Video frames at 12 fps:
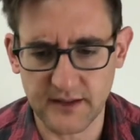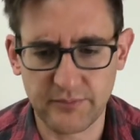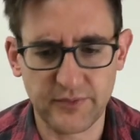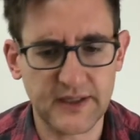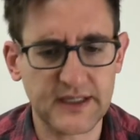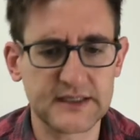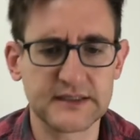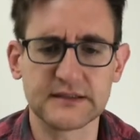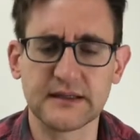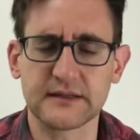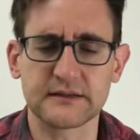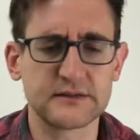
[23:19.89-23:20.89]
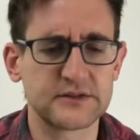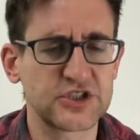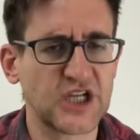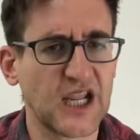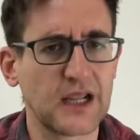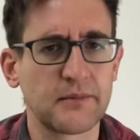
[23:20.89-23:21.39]
upbringing and
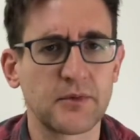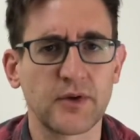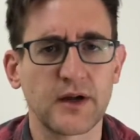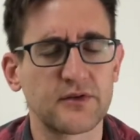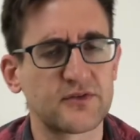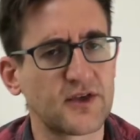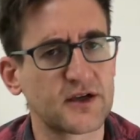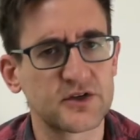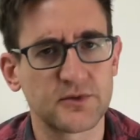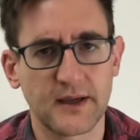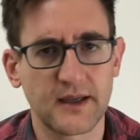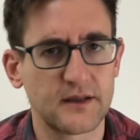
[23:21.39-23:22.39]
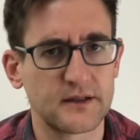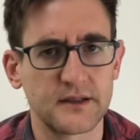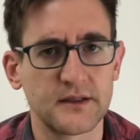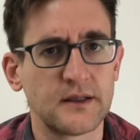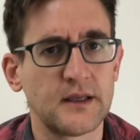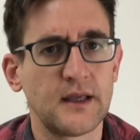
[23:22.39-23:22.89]
shame around sexuality.